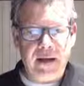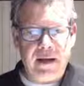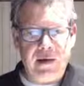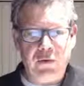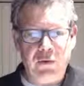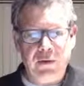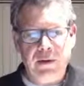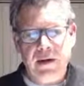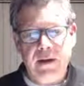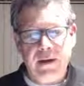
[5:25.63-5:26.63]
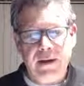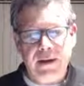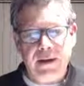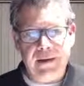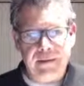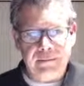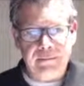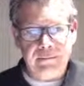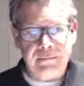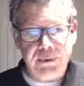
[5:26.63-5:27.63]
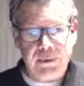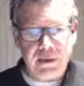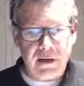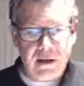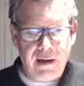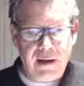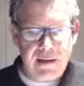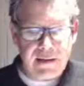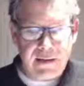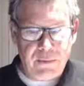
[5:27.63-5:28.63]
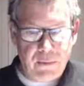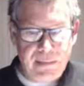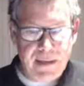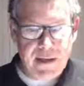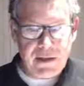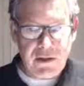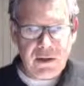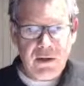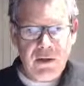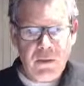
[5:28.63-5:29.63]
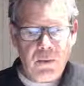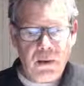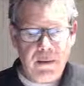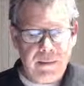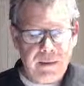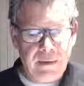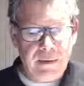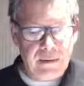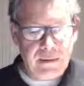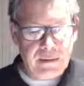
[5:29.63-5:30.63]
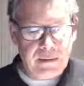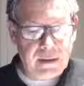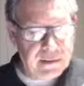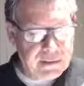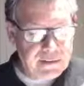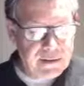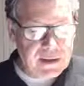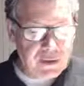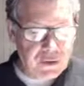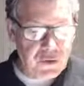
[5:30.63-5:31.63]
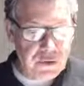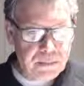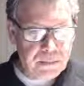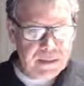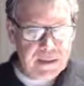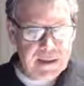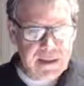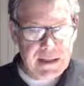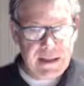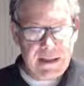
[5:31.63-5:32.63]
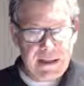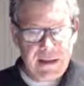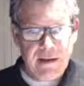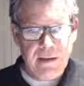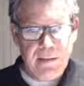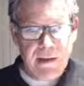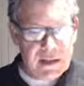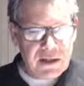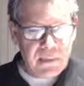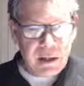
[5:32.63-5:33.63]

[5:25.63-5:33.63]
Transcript: how to personalize a web page? Well, I believe that the group is messenger